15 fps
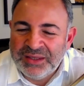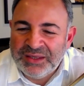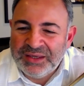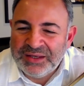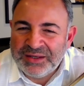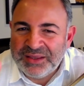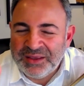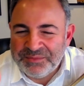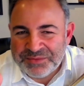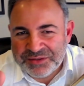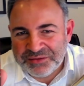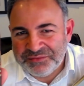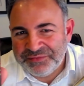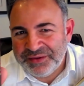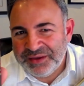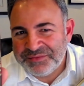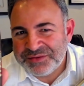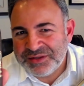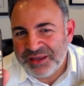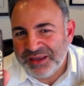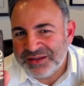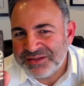It comes in 5
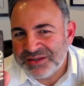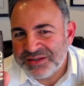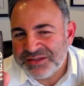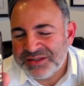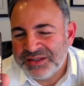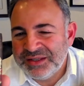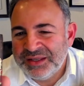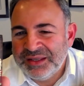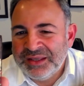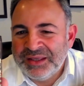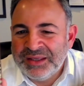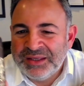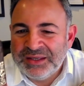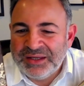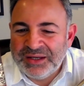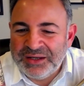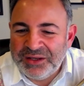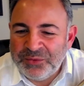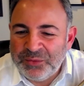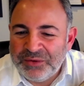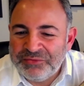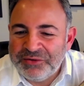sizes,
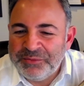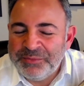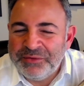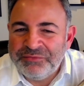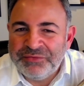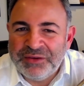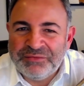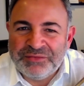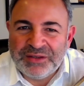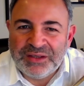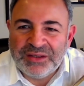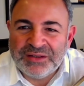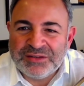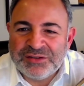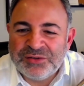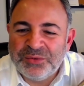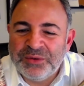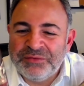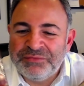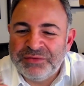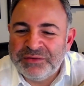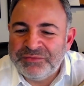anywhere from a 50 to a
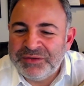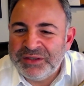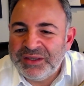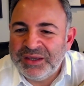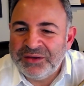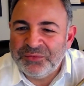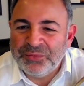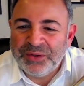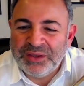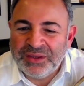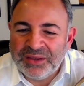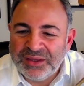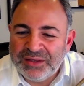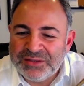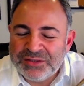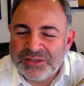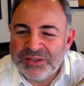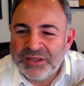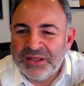58 ring gauge.